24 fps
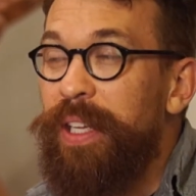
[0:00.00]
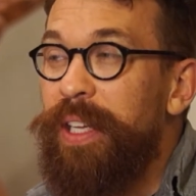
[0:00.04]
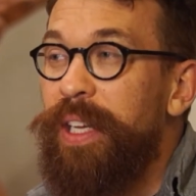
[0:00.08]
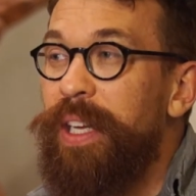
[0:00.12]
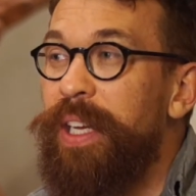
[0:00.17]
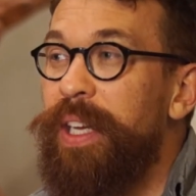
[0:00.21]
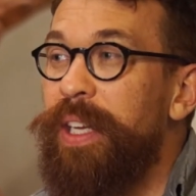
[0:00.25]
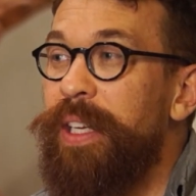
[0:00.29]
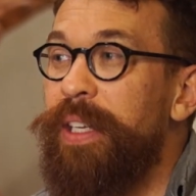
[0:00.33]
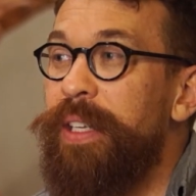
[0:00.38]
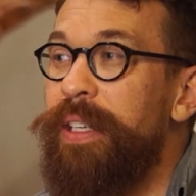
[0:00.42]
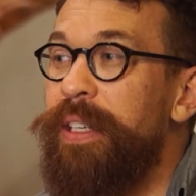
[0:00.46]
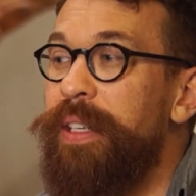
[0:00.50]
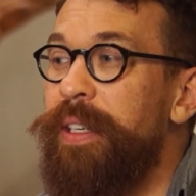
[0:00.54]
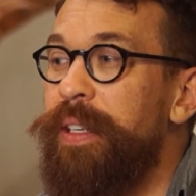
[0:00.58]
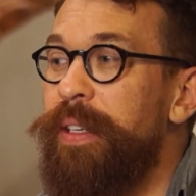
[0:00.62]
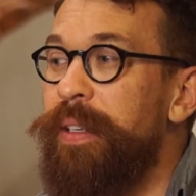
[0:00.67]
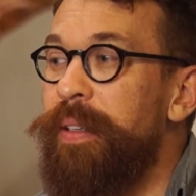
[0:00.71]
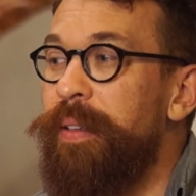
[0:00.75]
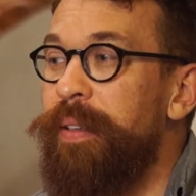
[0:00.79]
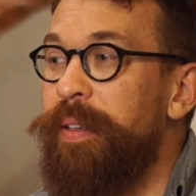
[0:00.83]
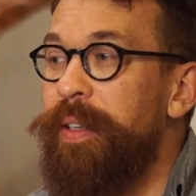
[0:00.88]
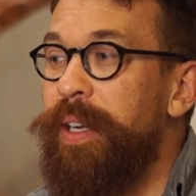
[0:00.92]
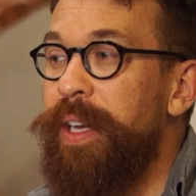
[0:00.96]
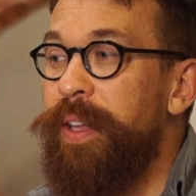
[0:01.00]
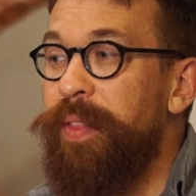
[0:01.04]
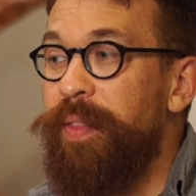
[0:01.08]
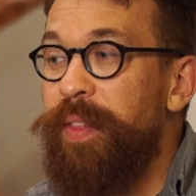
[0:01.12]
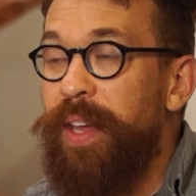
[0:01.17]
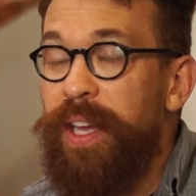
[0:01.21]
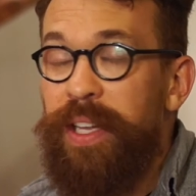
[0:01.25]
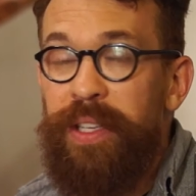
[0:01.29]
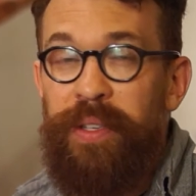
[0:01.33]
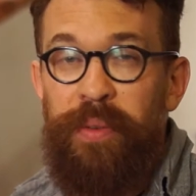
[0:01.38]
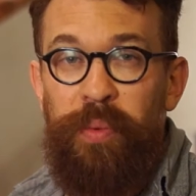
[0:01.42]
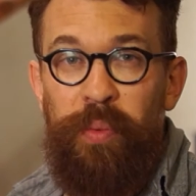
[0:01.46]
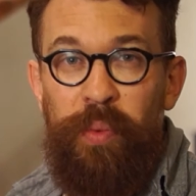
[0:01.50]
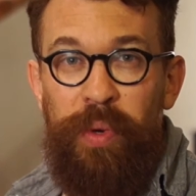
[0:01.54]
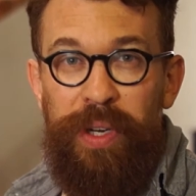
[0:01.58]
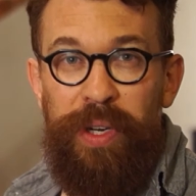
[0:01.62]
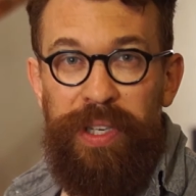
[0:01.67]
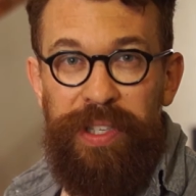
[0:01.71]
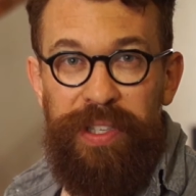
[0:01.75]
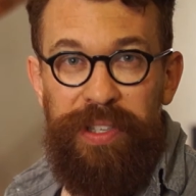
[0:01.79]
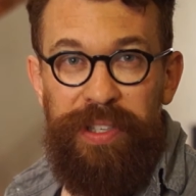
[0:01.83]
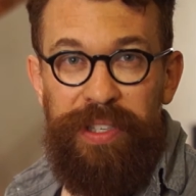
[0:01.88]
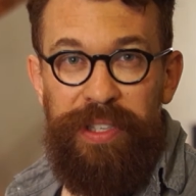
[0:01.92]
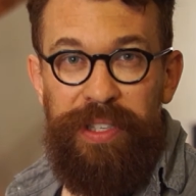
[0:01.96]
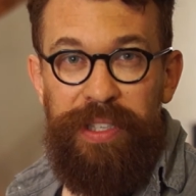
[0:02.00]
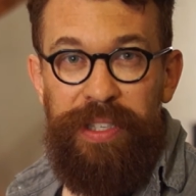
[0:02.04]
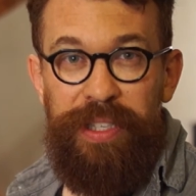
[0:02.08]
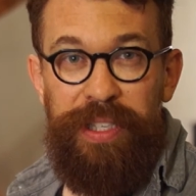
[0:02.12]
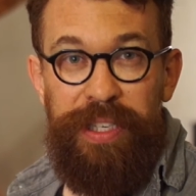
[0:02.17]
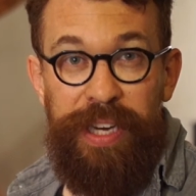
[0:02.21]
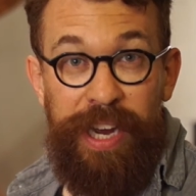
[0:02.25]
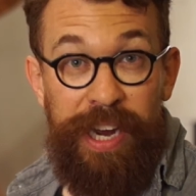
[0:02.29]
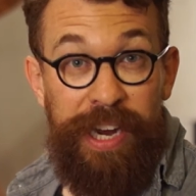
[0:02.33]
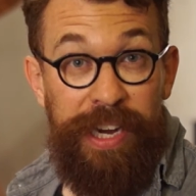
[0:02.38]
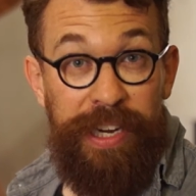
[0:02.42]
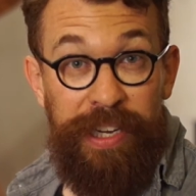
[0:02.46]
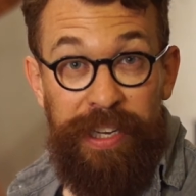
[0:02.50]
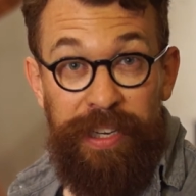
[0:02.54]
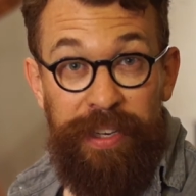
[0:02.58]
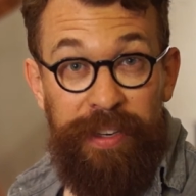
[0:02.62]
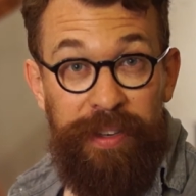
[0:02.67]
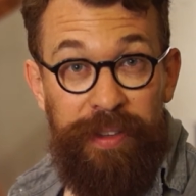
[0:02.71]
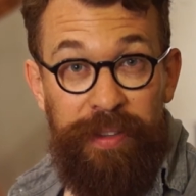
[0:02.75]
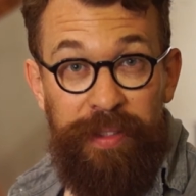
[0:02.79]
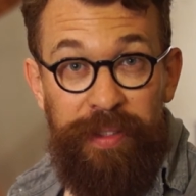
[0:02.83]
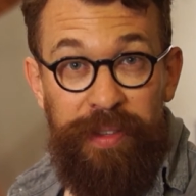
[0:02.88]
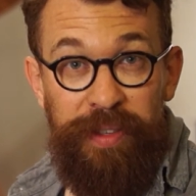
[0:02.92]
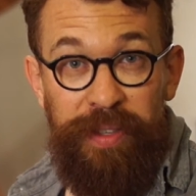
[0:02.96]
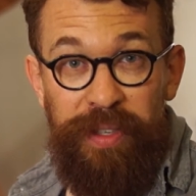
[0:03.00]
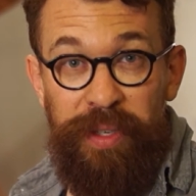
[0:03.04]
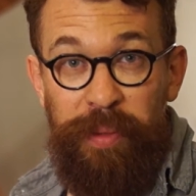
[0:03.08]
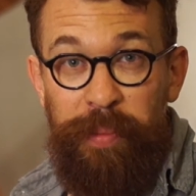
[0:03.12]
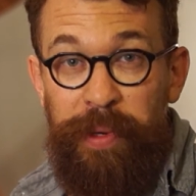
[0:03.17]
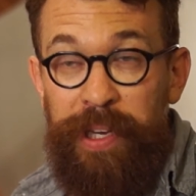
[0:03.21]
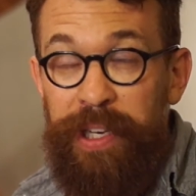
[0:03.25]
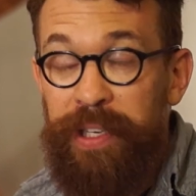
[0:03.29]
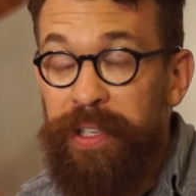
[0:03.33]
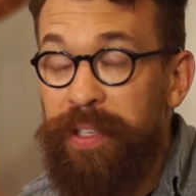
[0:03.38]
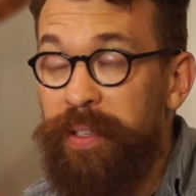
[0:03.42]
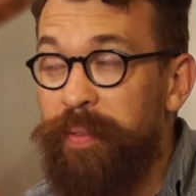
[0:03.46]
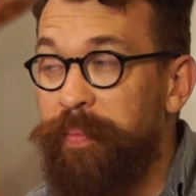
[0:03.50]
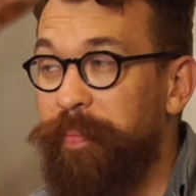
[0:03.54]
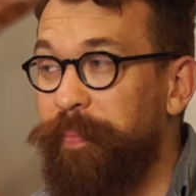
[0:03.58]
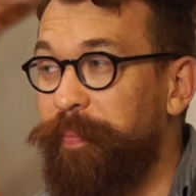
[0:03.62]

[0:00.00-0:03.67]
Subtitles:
And that's what's dyeing the cement.